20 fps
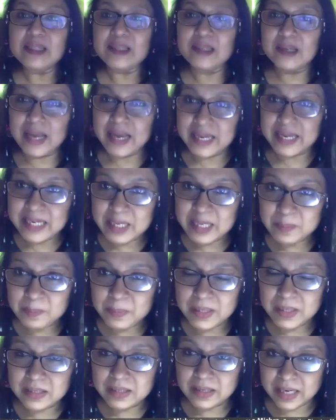the
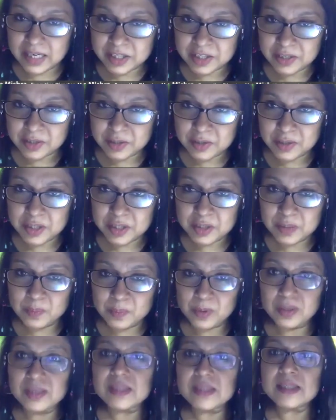NEP, the National Education
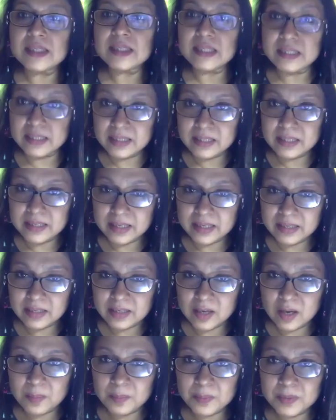Policy, did get
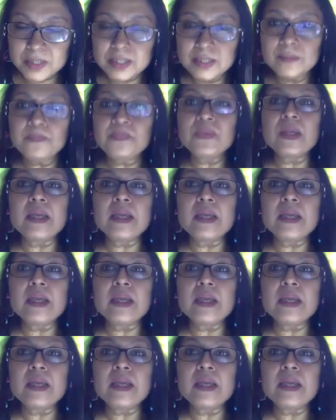adopted.